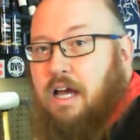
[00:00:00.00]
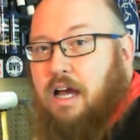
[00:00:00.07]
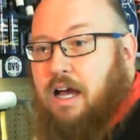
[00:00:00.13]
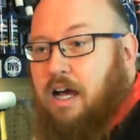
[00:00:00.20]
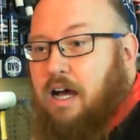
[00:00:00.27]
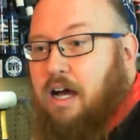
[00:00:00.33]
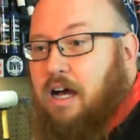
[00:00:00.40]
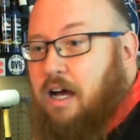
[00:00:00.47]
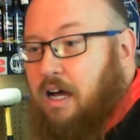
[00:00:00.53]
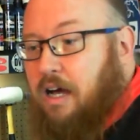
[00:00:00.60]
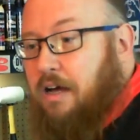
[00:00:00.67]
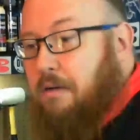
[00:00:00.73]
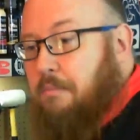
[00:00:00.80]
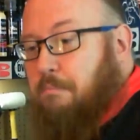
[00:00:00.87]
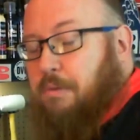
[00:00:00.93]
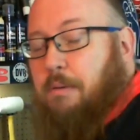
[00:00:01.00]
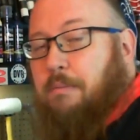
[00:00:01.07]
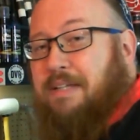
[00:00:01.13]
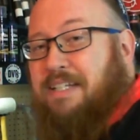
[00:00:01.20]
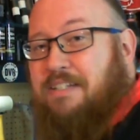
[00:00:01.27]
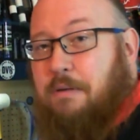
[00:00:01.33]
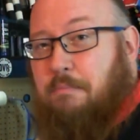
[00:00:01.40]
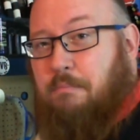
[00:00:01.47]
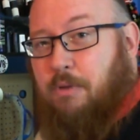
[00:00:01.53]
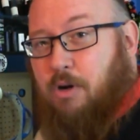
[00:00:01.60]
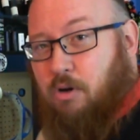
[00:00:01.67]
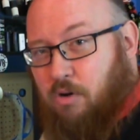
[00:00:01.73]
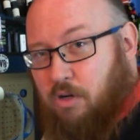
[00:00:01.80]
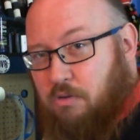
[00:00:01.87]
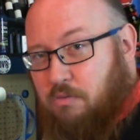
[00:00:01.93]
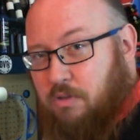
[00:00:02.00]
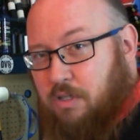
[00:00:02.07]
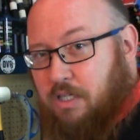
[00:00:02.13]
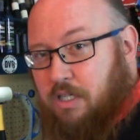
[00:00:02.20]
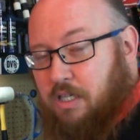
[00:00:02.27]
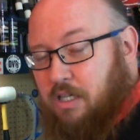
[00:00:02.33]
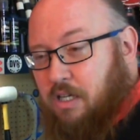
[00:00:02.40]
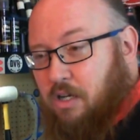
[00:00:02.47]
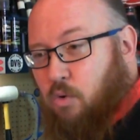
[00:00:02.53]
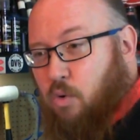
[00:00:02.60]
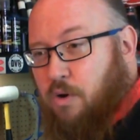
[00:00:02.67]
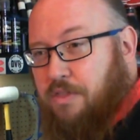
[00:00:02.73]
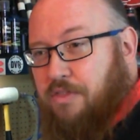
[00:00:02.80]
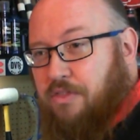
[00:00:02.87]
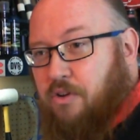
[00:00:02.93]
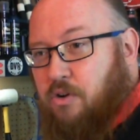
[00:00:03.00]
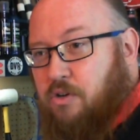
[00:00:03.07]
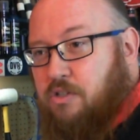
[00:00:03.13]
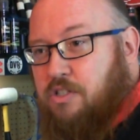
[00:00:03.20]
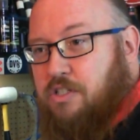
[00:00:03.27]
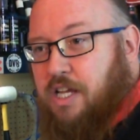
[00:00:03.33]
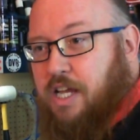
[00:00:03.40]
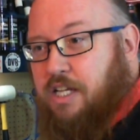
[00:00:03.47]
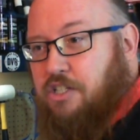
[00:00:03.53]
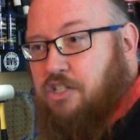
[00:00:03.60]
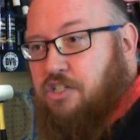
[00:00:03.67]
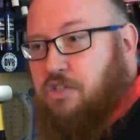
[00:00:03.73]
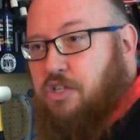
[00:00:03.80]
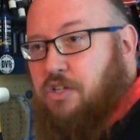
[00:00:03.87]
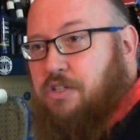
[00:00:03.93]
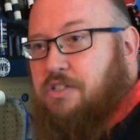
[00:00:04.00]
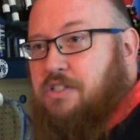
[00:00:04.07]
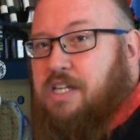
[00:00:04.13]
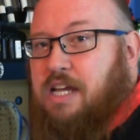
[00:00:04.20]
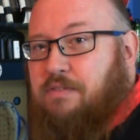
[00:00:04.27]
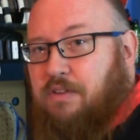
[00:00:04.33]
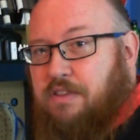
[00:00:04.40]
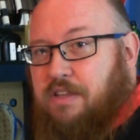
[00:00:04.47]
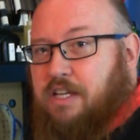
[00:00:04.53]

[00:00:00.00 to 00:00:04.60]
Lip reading: probably tomorrow or Thursday, just so you can see everything.